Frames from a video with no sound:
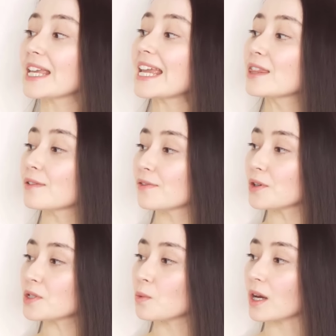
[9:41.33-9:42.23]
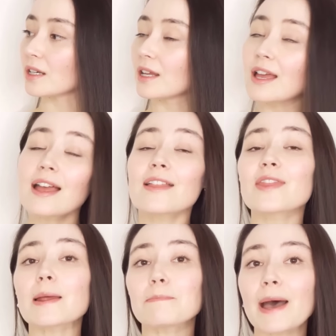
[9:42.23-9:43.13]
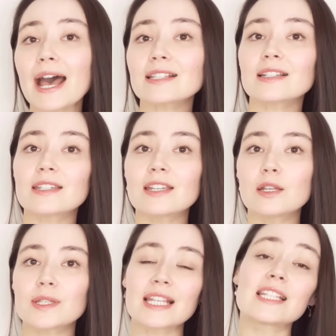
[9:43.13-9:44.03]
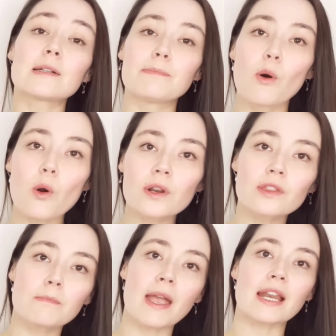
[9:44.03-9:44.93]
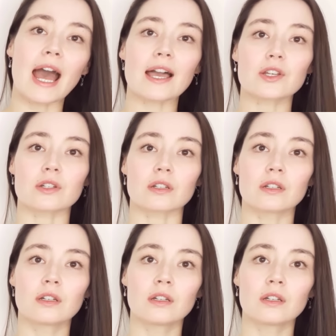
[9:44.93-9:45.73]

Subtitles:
In the first one, that past continuous is supporting the main action.